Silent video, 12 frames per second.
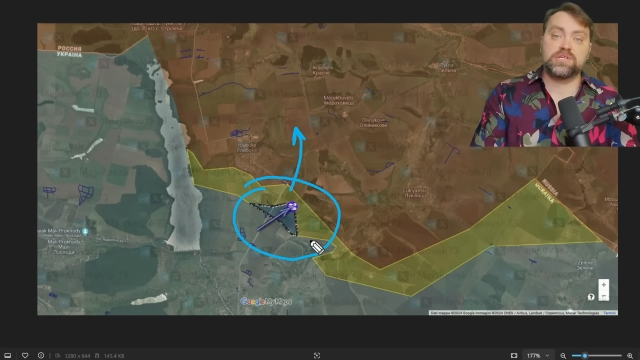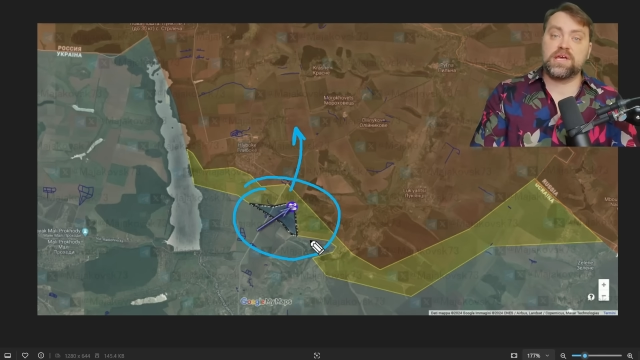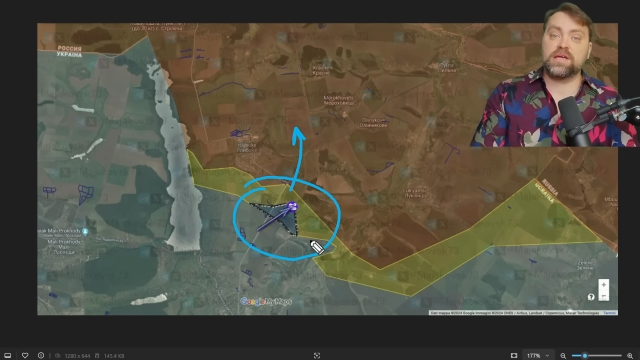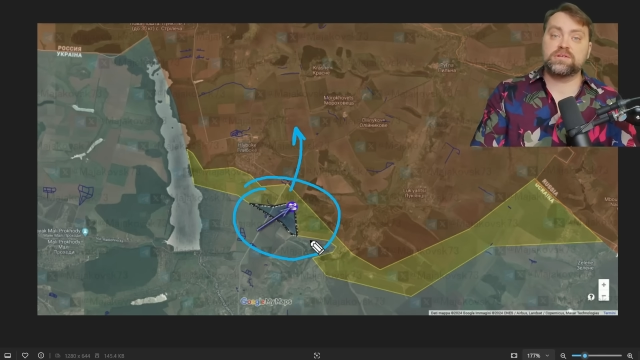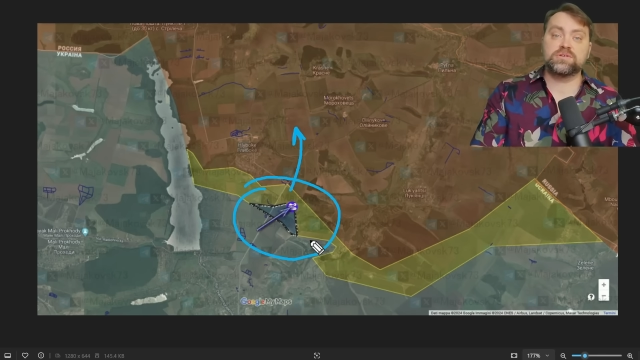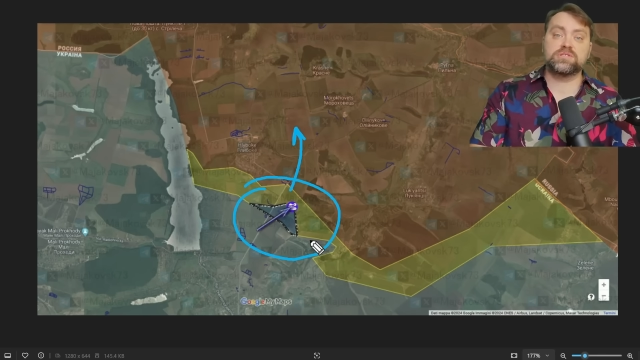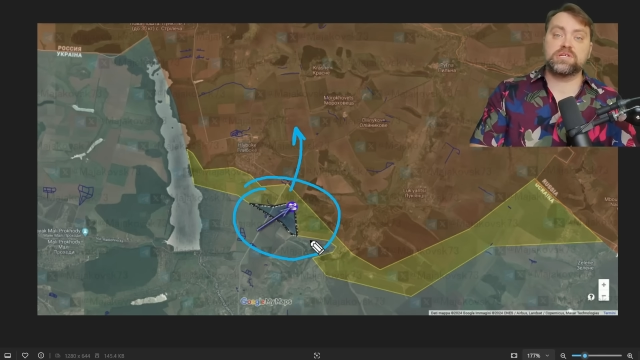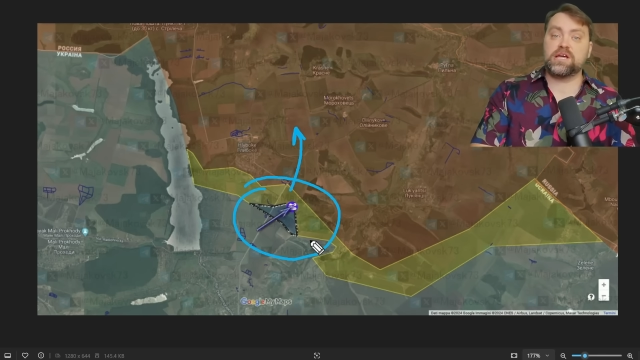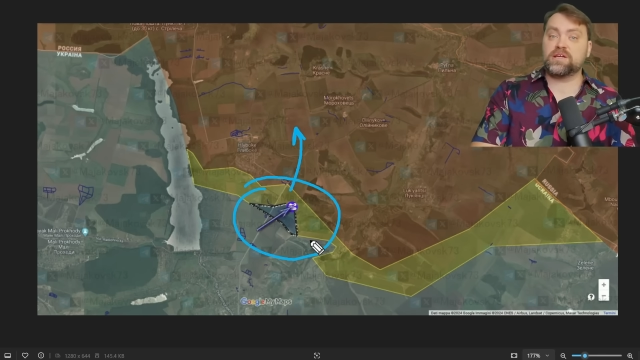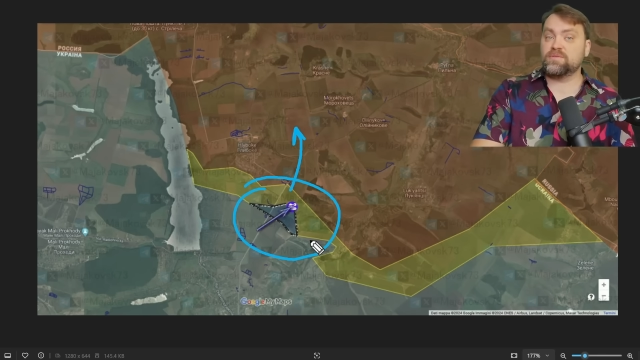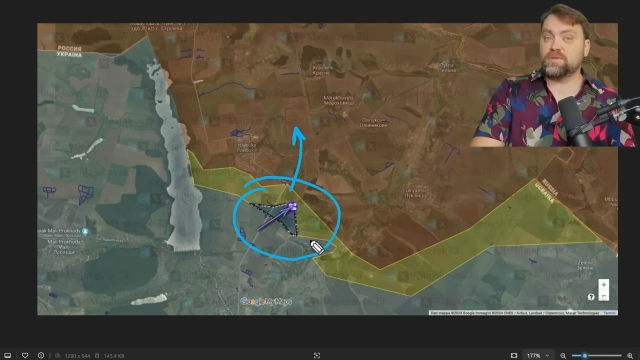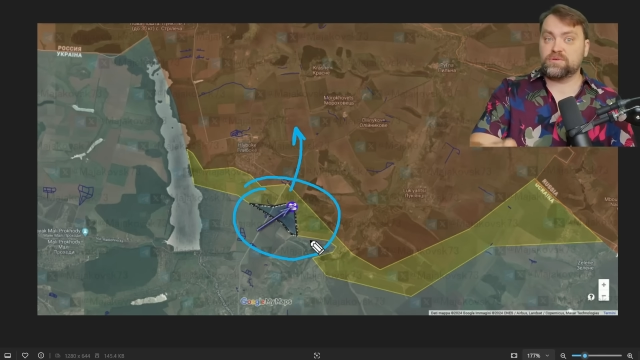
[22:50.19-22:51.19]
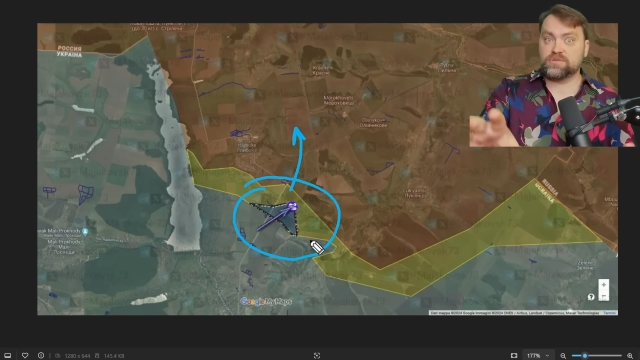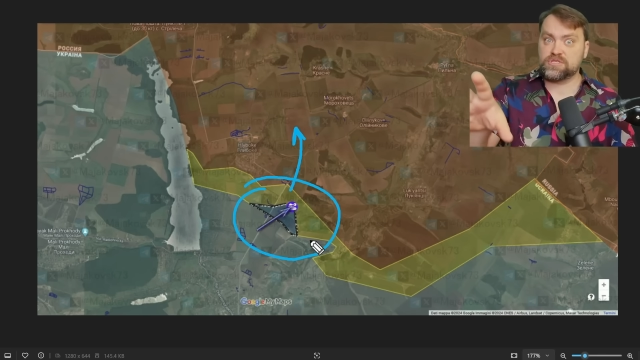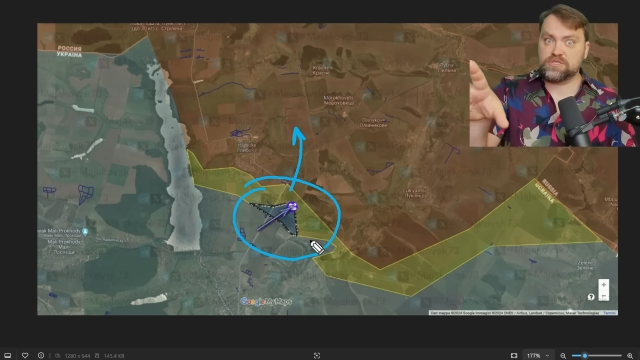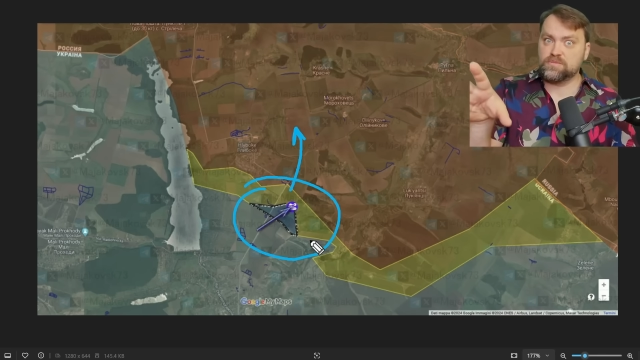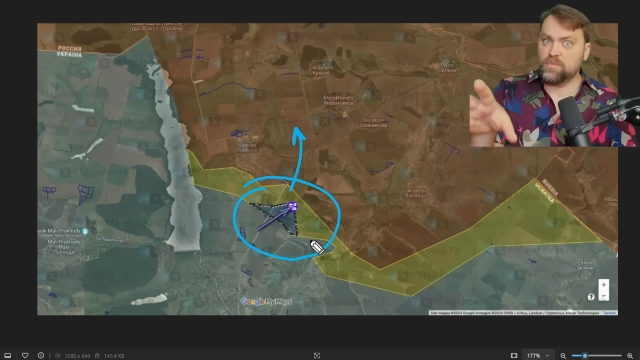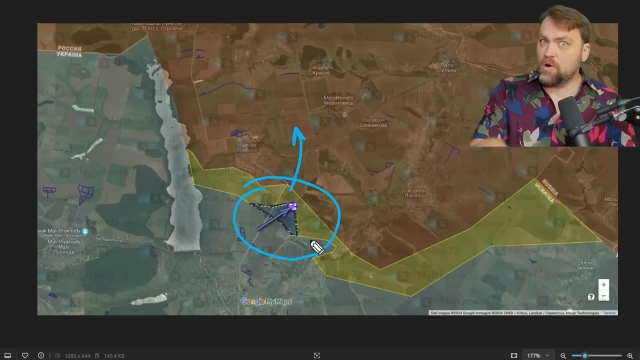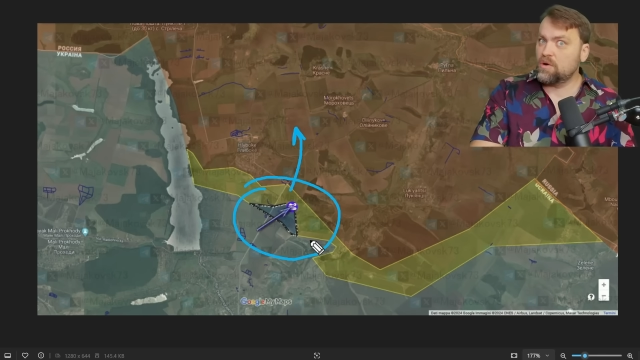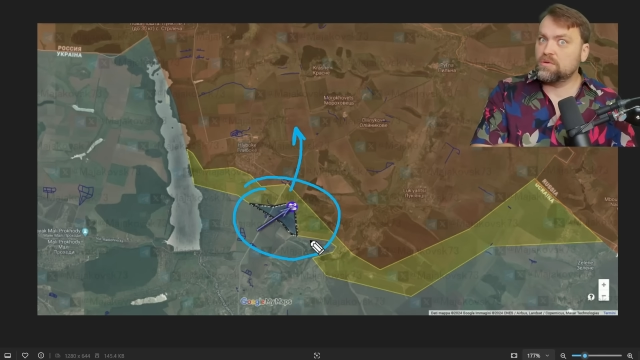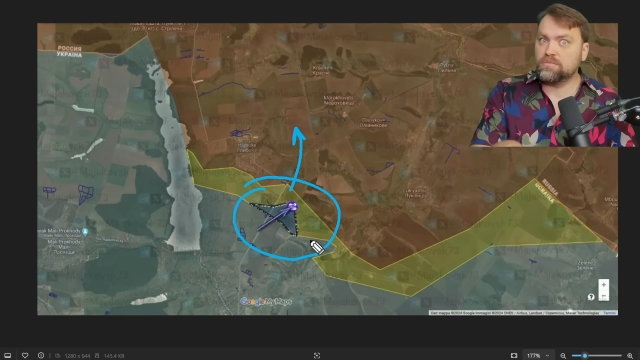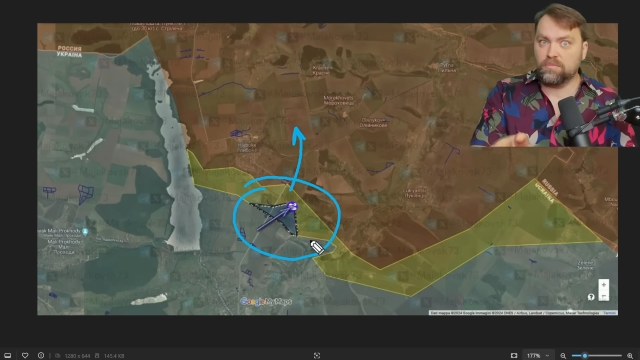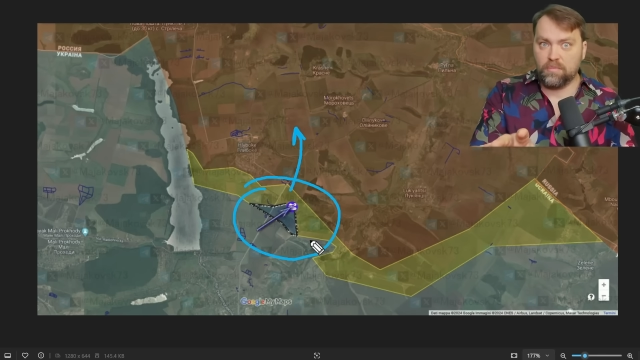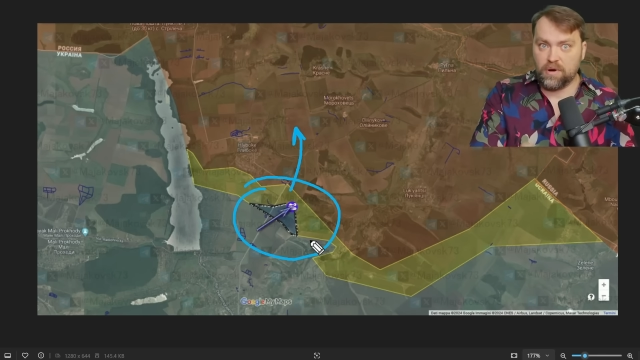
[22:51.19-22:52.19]
counterattack with those
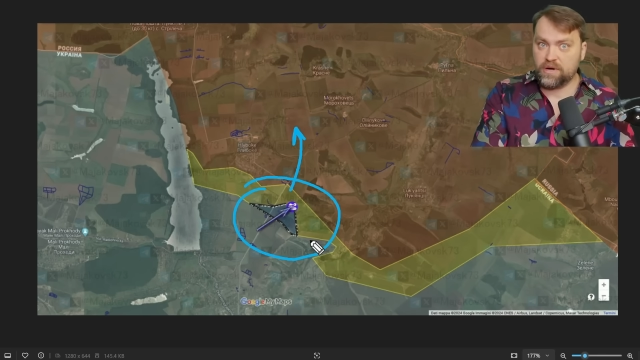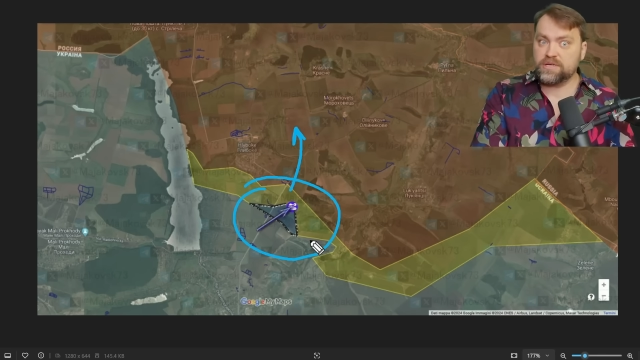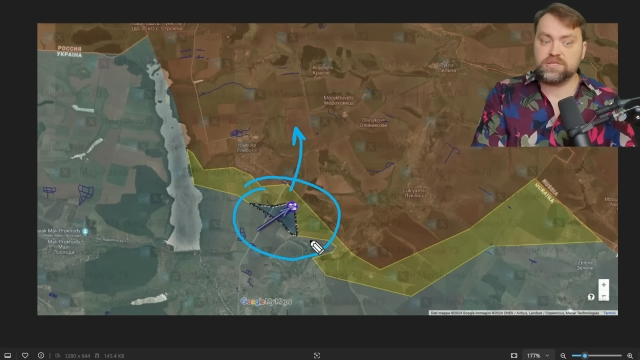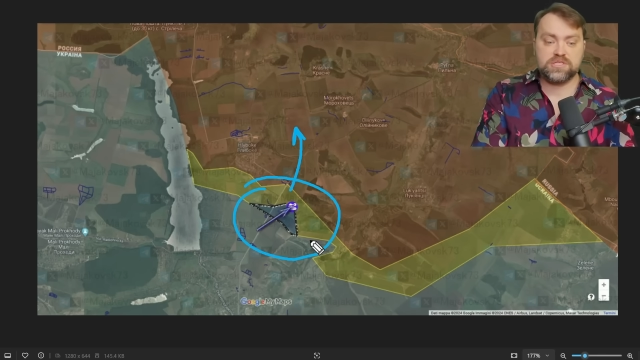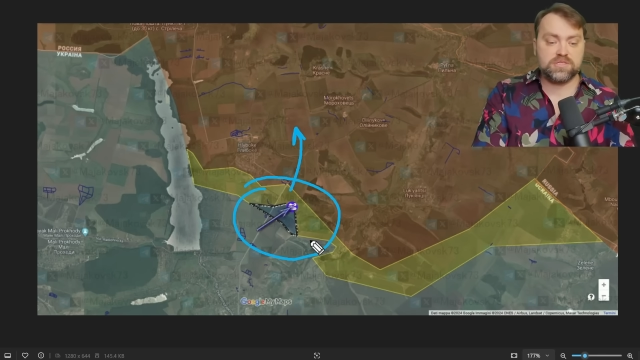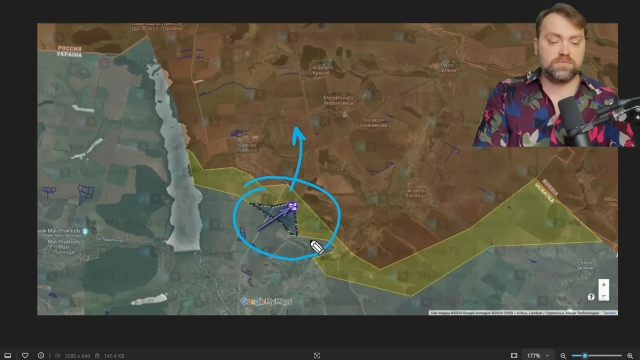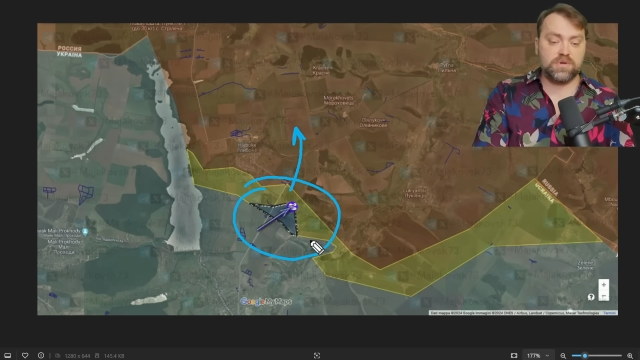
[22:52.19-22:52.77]
small bites,